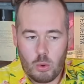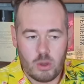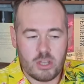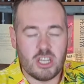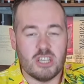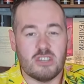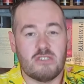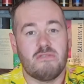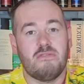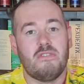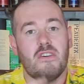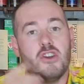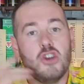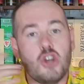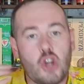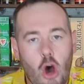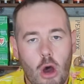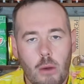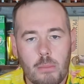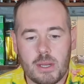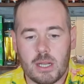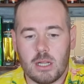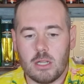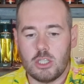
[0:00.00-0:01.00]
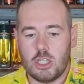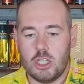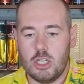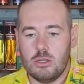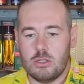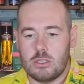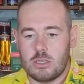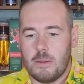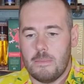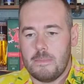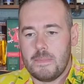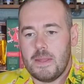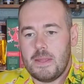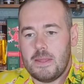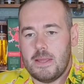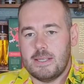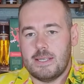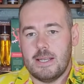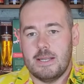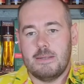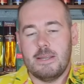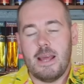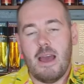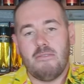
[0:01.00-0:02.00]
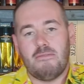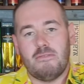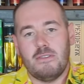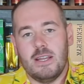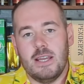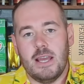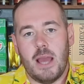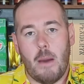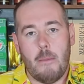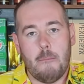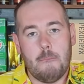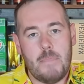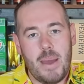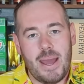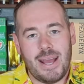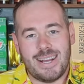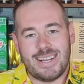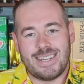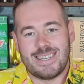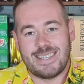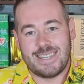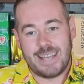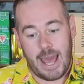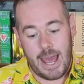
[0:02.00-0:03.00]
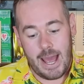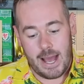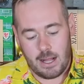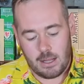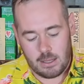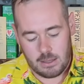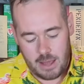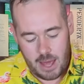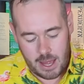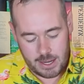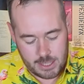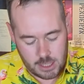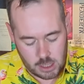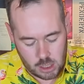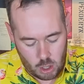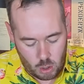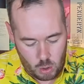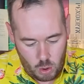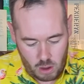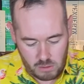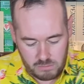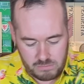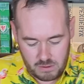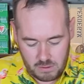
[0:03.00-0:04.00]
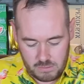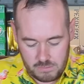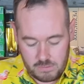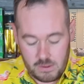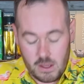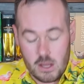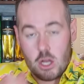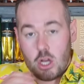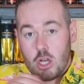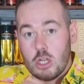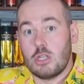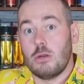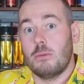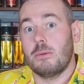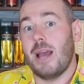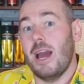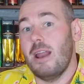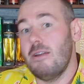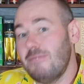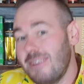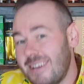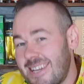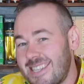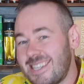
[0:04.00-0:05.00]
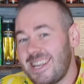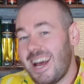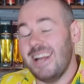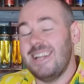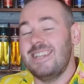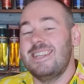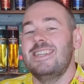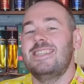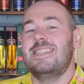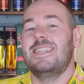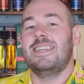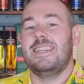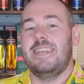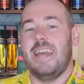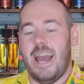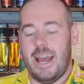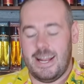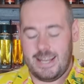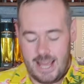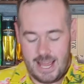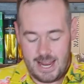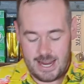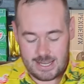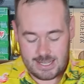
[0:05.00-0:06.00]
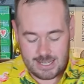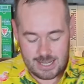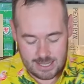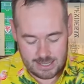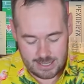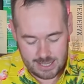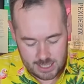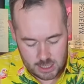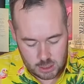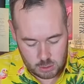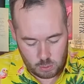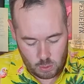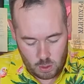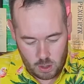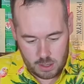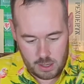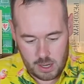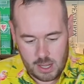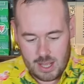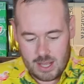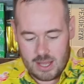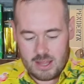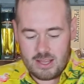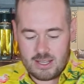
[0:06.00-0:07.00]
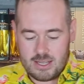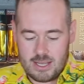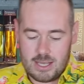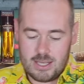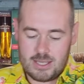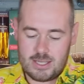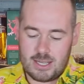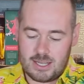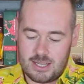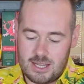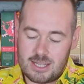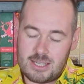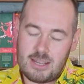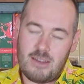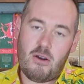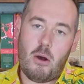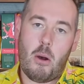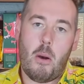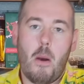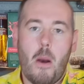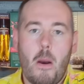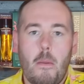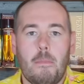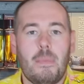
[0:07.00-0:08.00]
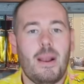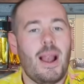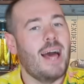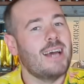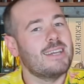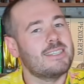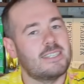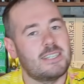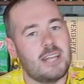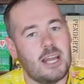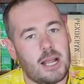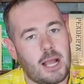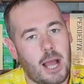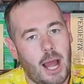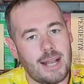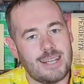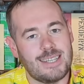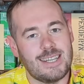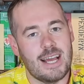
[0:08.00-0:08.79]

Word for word: which is phenomenal juice. There's definitely a big scale there to go off of. So I'm kind of excited to get into this one. It does have a plastic